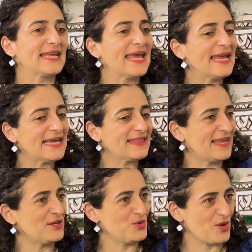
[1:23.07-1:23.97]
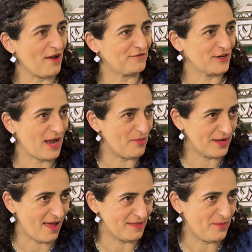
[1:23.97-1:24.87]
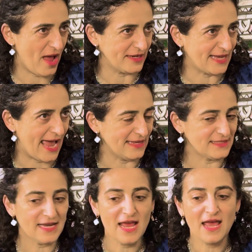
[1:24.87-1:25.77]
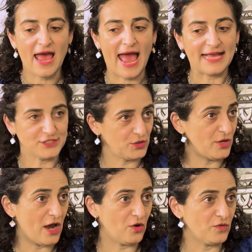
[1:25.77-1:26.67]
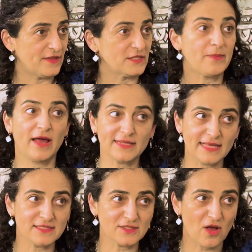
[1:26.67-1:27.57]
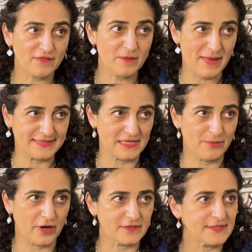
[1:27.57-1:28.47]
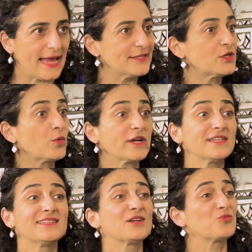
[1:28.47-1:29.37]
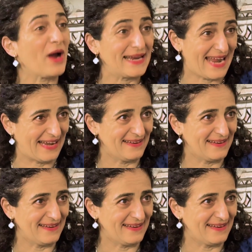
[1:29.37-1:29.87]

I can't thank you enough for coming on the podcast. As you know, this podcast is called The Messy Parts. And so we're going to dig right in.